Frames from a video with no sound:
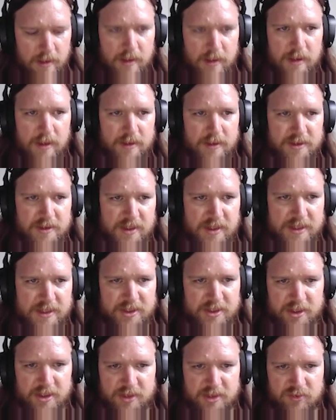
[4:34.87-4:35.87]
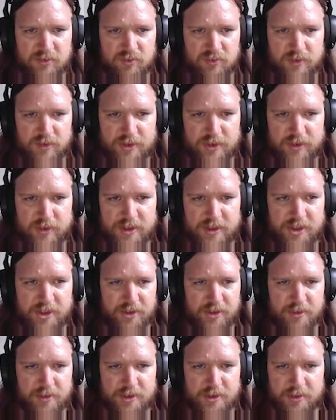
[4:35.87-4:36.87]
So let's just restrict
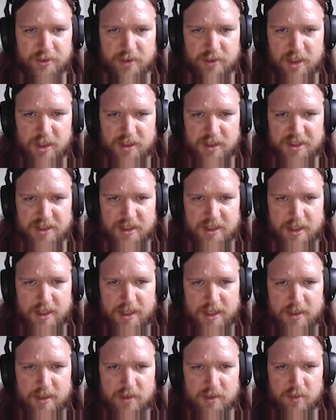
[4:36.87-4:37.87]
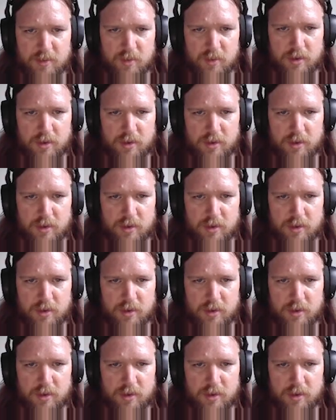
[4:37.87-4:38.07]
you to guarding that one